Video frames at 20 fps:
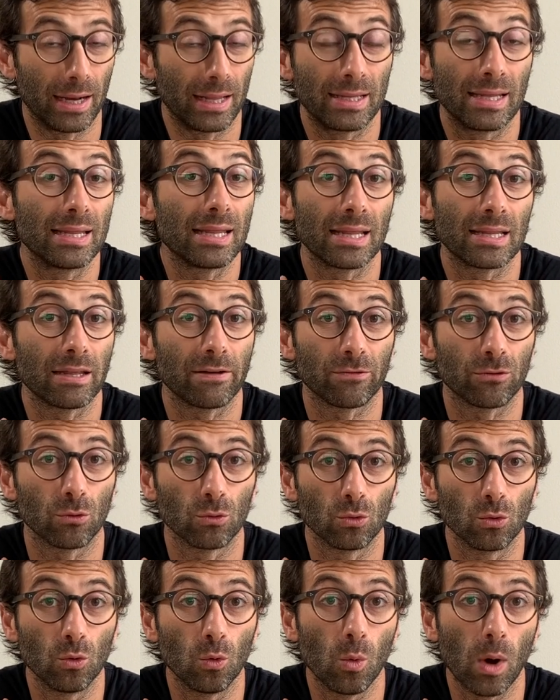I didn't have to
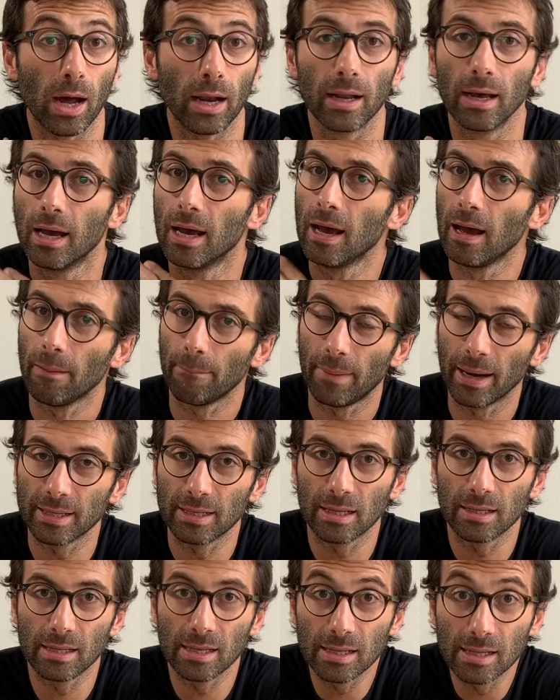do one, but
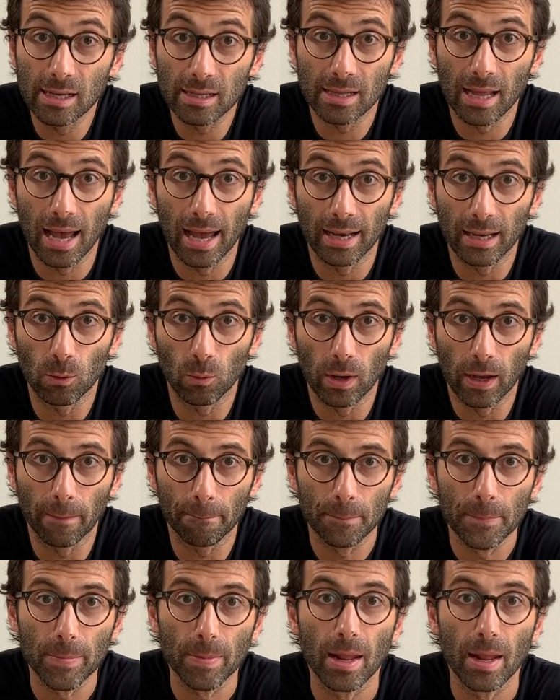they did it anyway.